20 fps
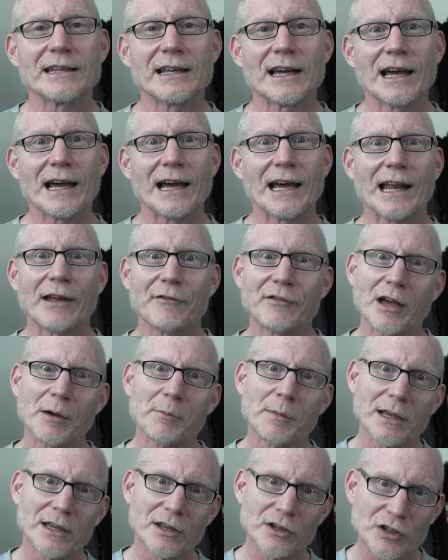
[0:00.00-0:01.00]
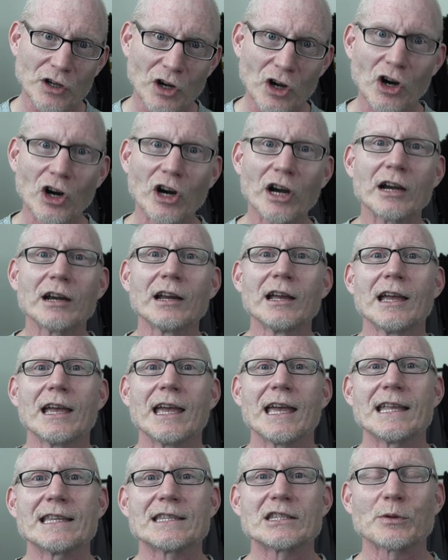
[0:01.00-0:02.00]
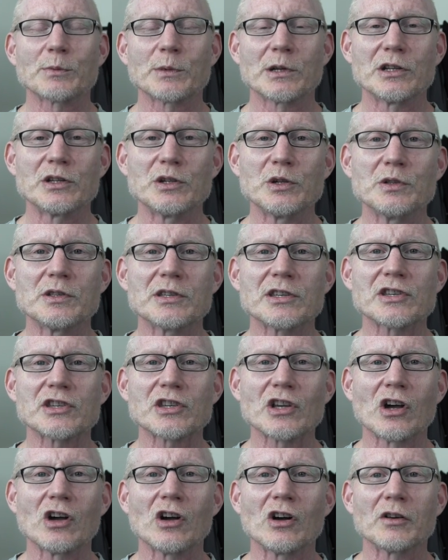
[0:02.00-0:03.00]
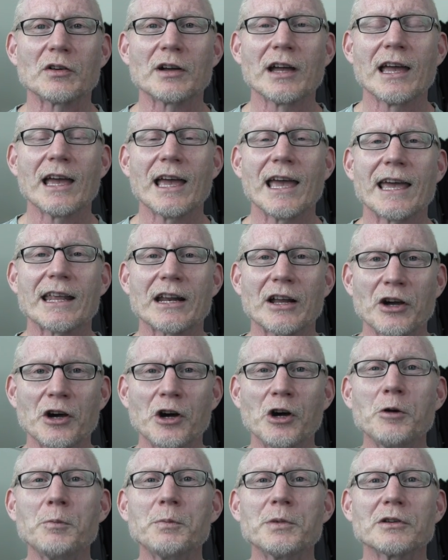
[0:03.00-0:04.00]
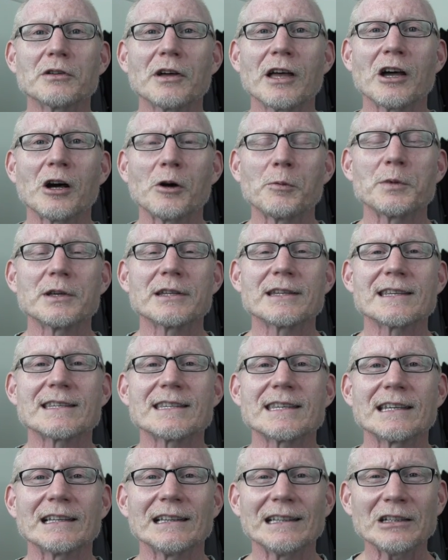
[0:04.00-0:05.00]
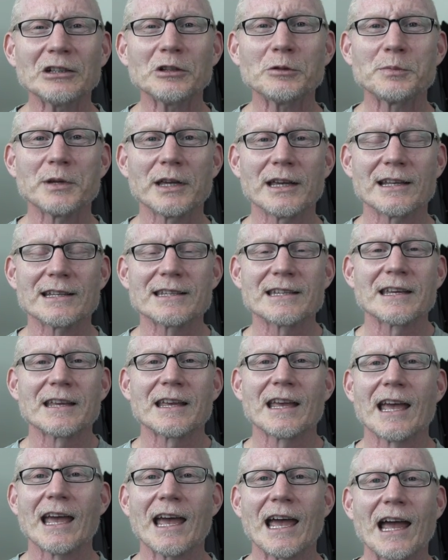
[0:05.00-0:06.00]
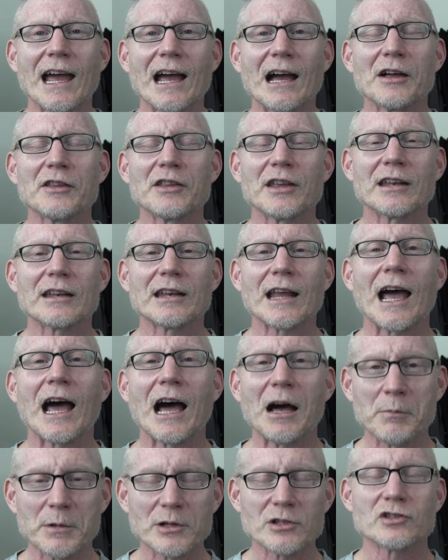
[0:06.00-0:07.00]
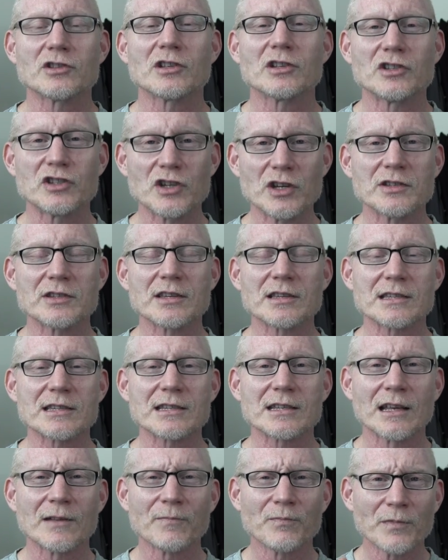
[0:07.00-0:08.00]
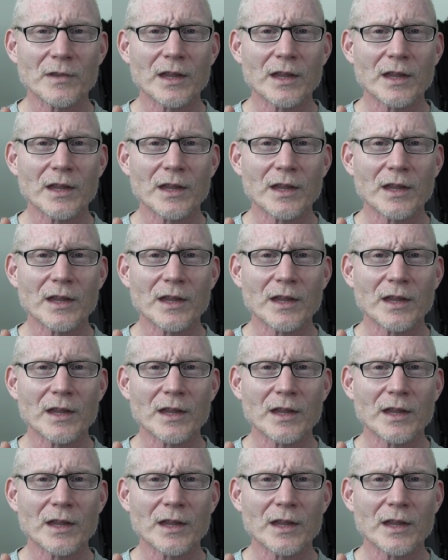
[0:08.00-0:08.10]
Uh, I've got my guitar, and so I'm gonna do the song, and I hope it'll help you to see a little bit how that, how much that Jesus